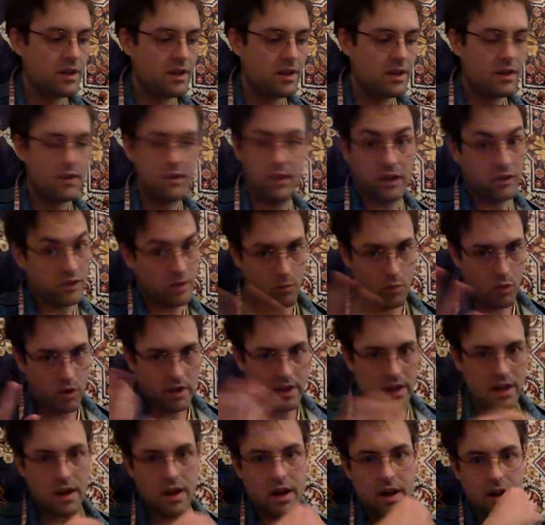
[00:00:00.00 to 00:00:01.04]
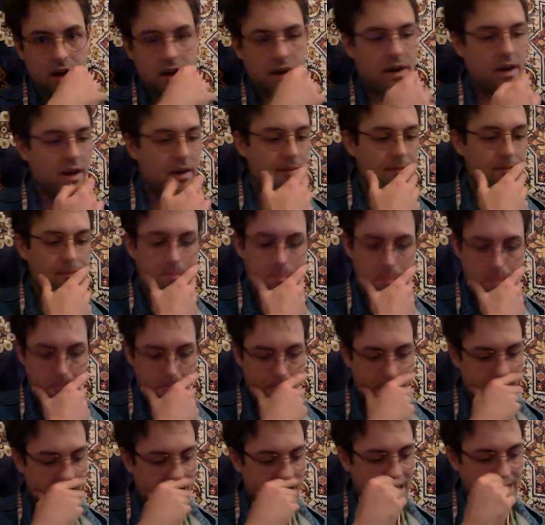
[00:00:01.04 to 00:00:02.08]
things I'm working on
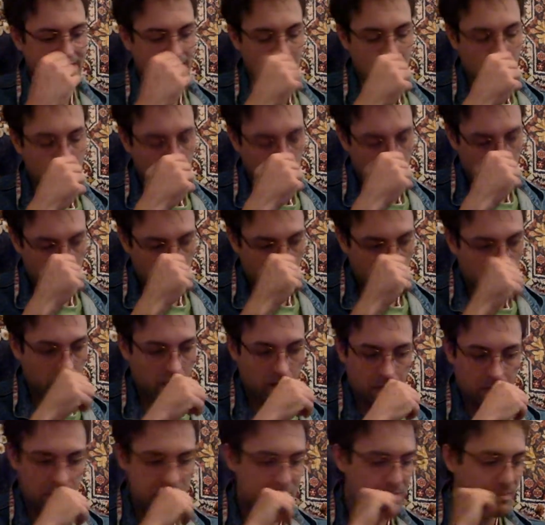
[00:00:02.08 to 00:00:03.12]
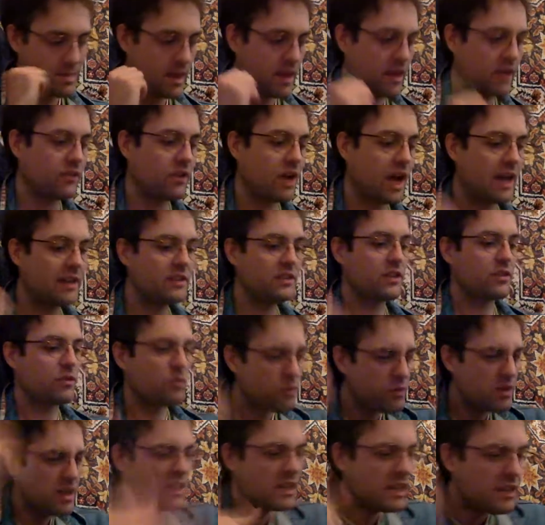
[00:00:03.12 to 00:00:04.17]
as I work on them, because I just
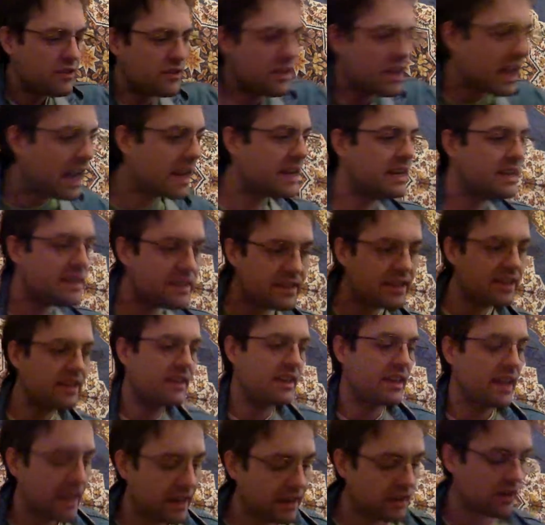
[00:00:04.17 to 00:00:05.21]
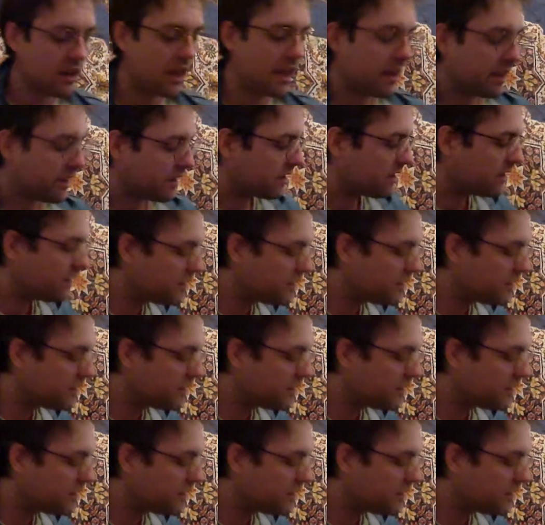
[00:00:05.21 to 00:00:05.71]
really think I need to get, like,